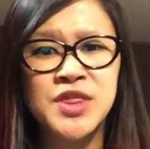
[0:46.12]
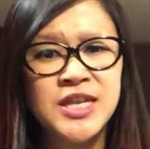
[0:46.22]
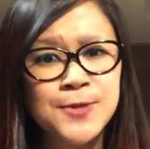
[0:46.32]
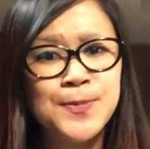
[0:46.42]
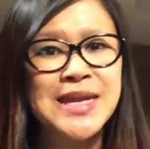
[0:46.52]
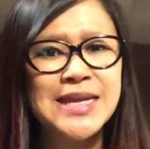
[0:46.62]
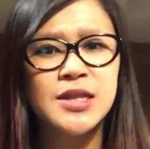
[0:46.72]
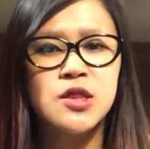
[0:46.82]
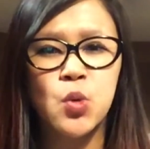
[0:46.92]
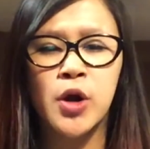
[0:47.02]
a
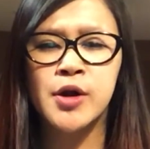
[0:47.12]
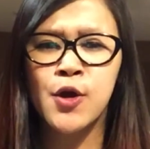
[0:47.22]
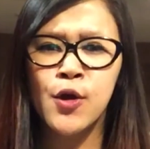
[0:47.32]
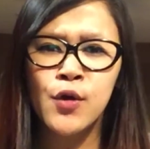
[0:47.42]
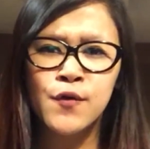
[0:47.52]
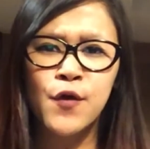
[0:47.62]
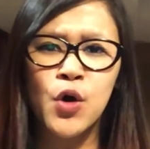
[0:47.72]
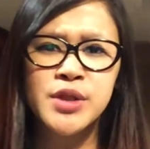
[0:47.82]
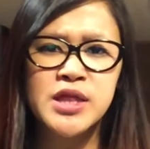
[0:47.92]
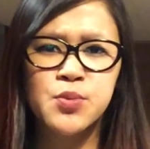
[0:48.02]
depleted squad
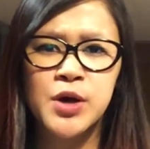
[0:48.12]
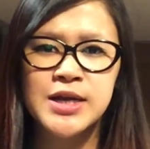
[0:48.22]
for this World